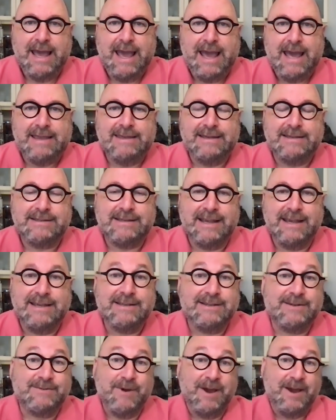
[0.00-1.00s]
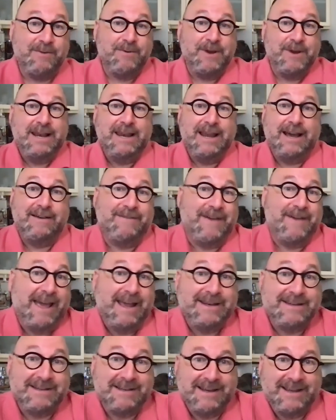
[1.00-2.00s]
This is where we love
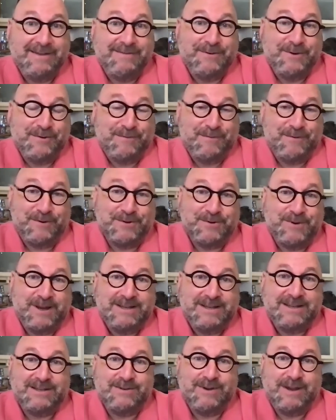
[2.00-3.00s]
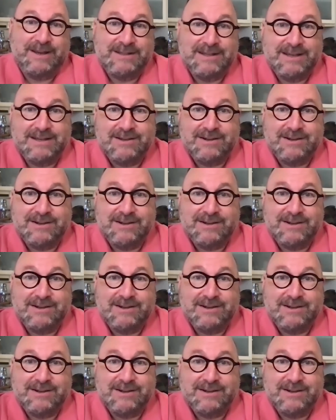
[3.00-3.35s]
and leave you for 2020.